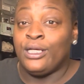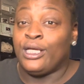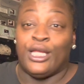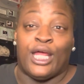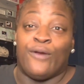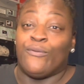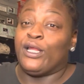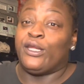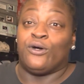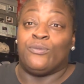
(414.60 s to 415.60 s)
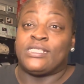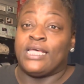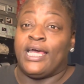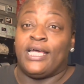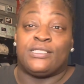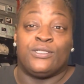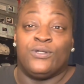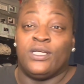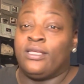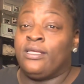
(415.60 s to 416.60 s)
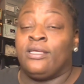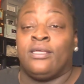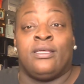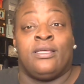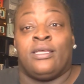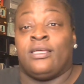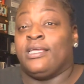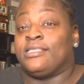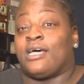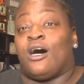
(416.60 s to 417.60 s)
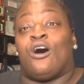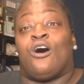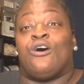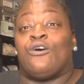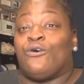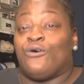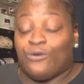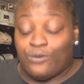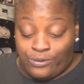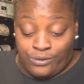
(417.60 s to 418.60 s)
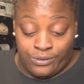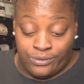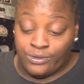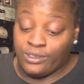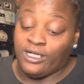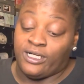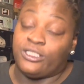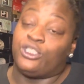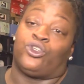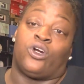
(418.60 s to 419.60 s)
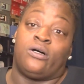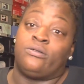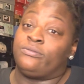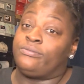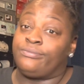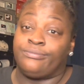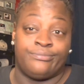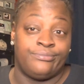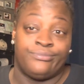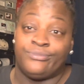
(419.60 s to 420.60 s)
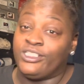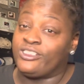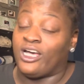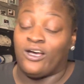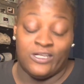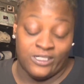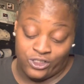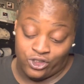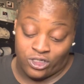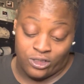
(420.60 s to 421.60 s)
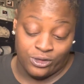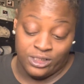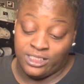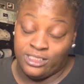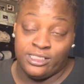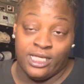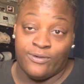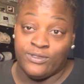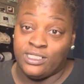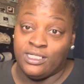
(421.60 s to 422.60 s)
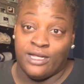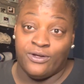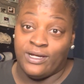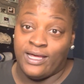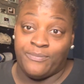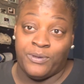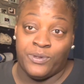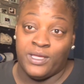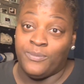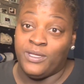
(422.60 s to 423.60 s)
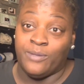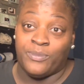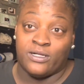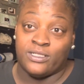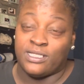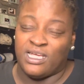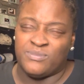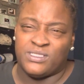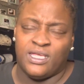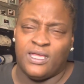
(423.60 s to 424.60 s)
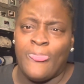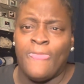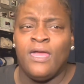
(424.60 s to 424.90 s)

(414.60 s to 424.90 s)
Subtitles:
It ain't really no science to it. It's all luck of the draw. It's all luck of the draw. Nothing's guaranteed. I know a lot of people hit me up all the time saying,